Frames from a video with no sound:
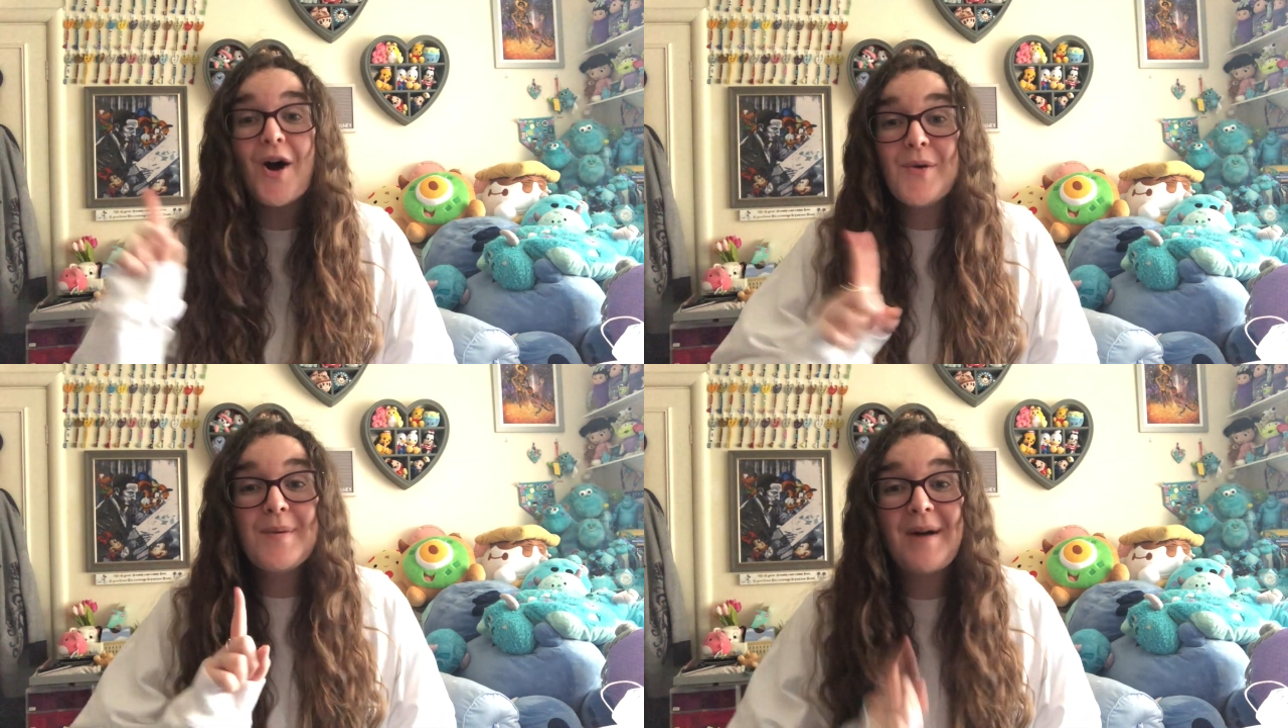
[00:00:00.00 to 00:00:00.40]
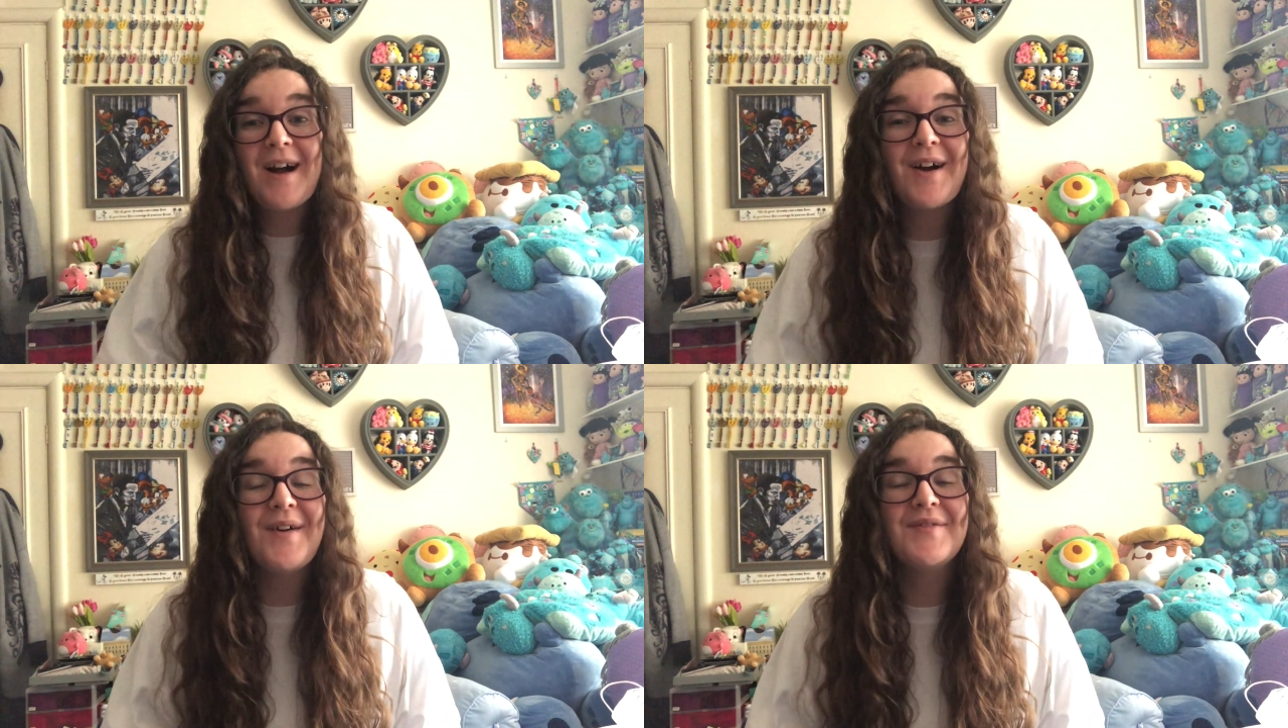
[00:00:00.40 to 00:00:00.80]
I'll be
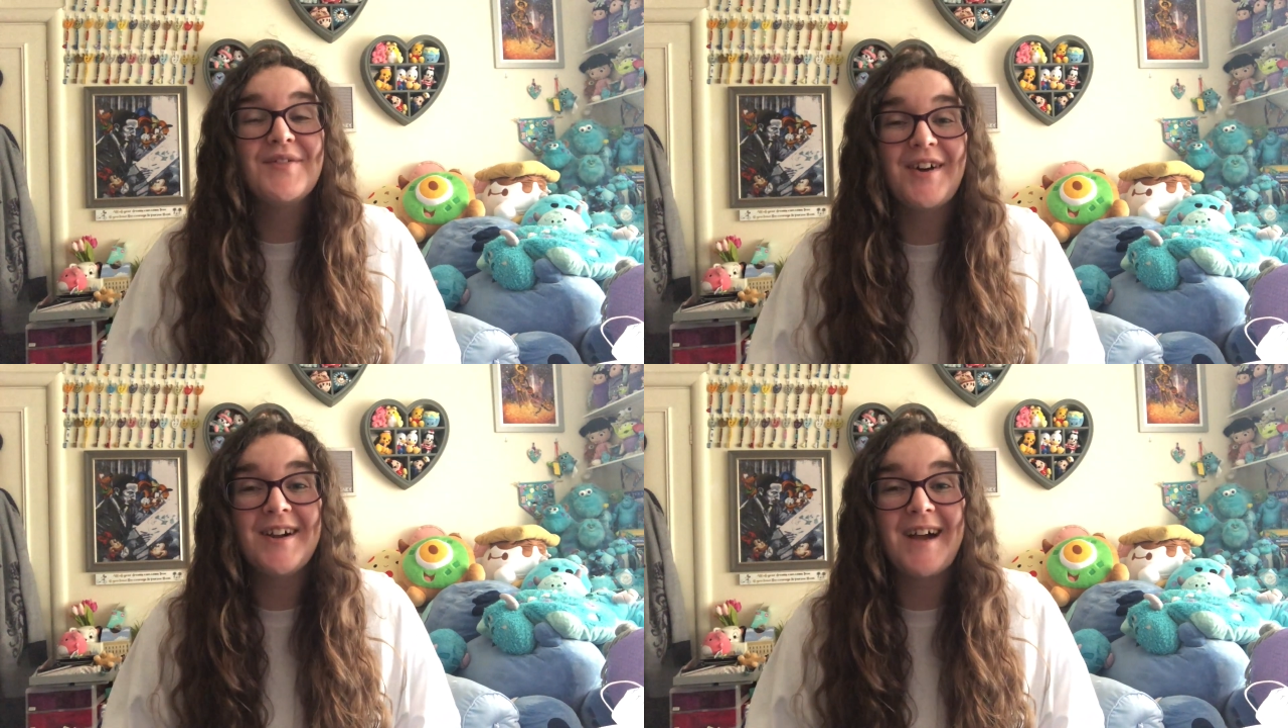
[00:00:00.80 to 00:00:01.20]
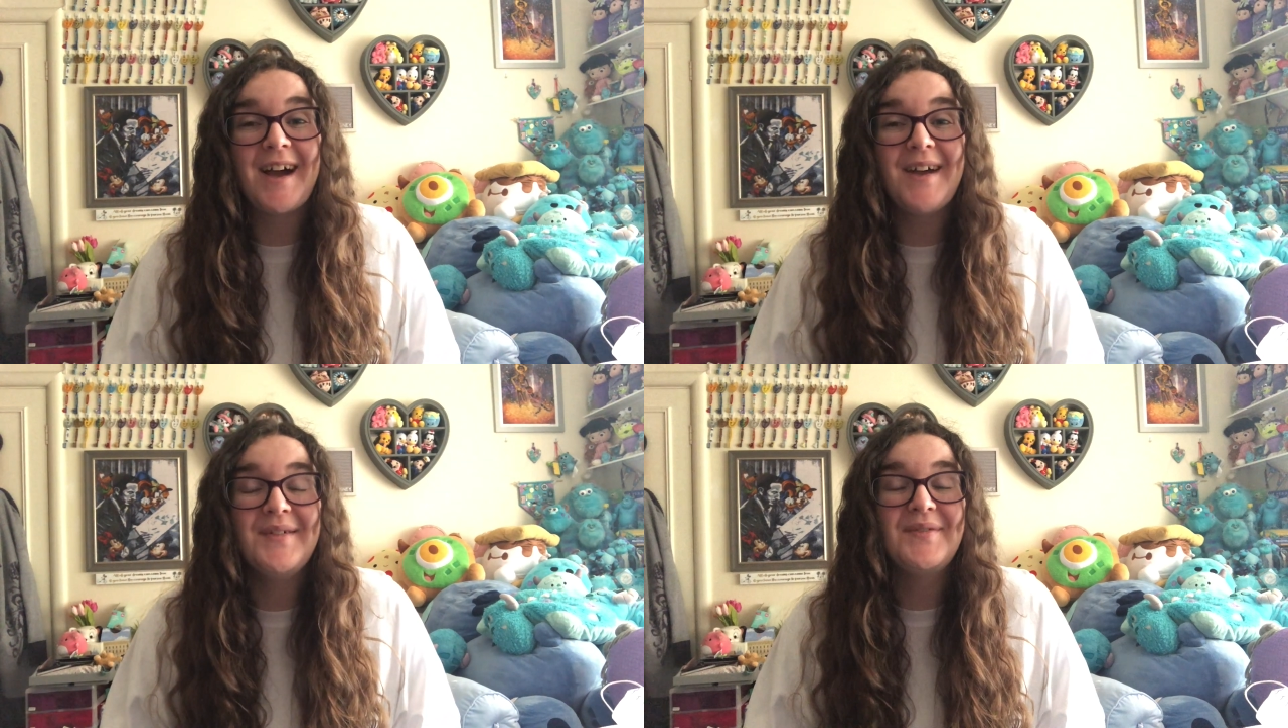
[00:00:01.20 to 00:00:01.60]
back on
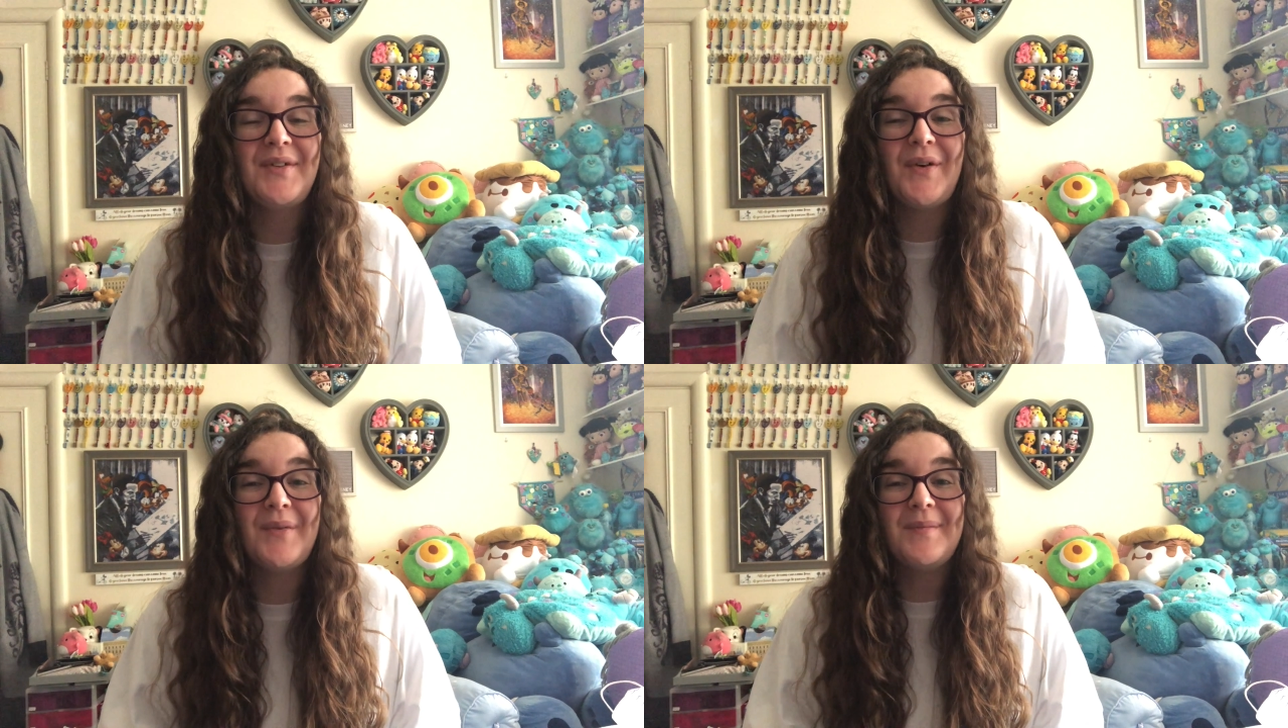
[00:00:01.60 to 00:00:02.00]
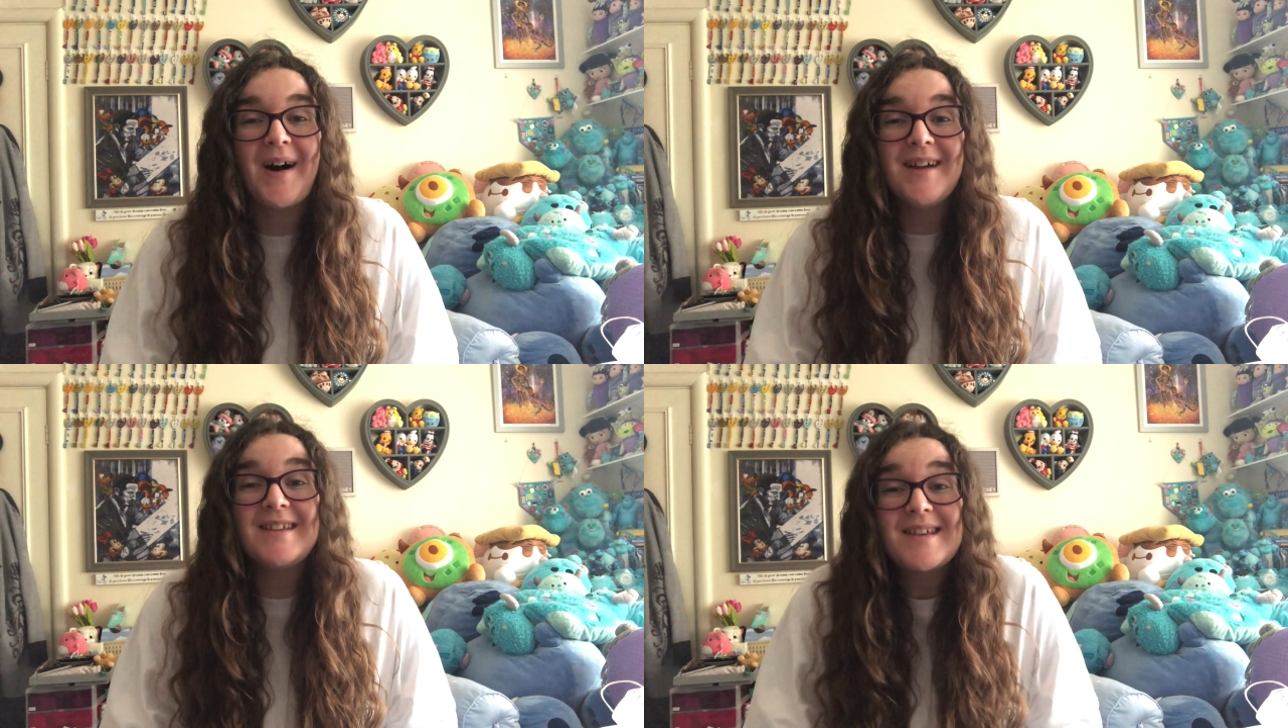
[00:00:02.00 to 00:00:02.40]
Friday for my